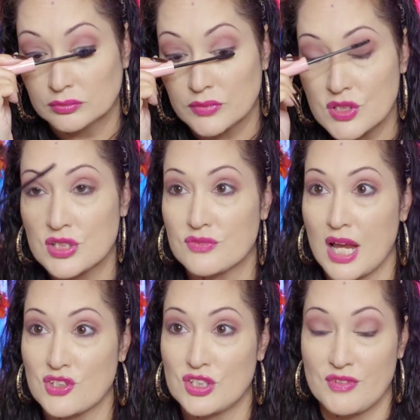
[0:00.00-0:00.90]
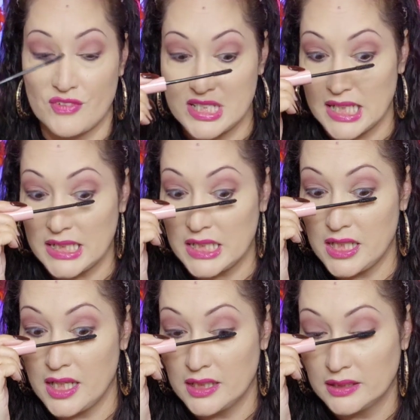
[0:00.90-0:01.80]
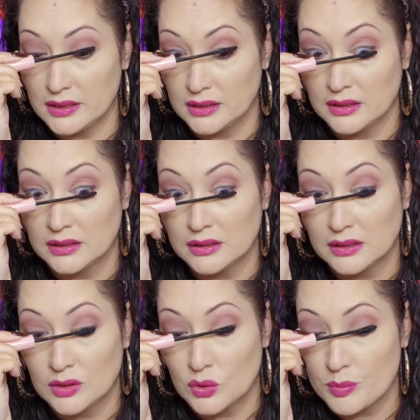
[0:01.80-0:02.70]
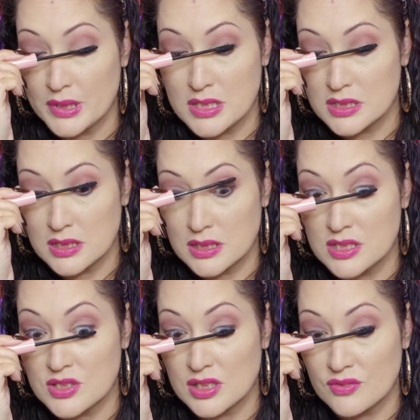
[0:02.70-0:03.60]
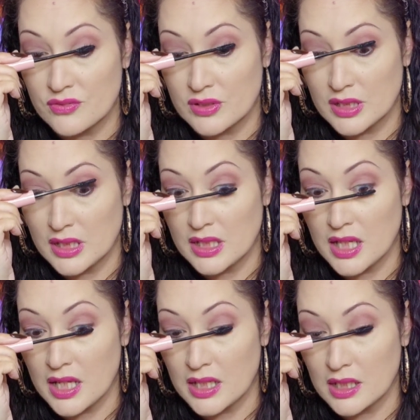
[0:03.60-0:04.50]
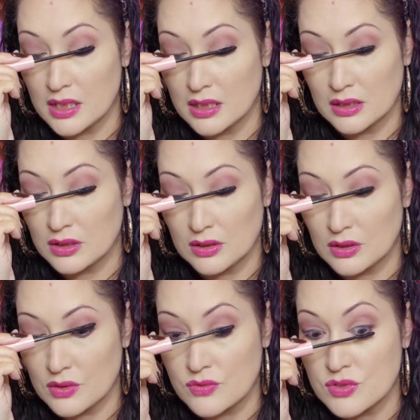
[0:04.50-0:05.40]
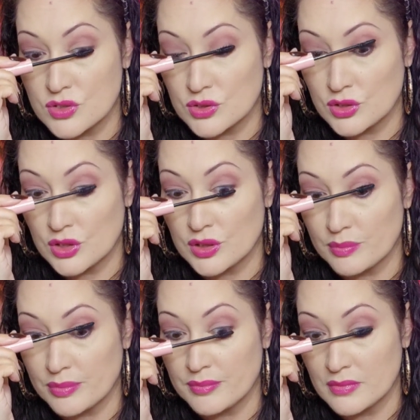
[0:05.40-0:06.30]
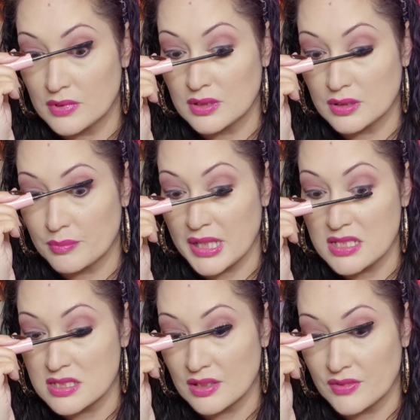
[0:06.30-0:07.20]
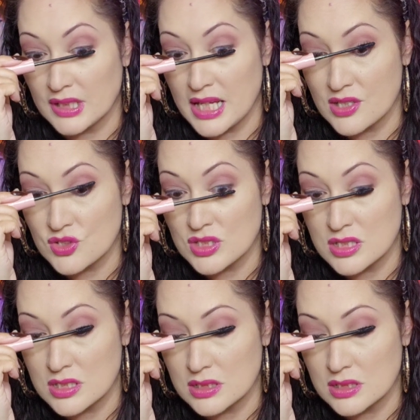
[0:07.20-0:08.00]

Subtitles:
This is actually very tiny, but it's good because you can really get close to the base of your lashes.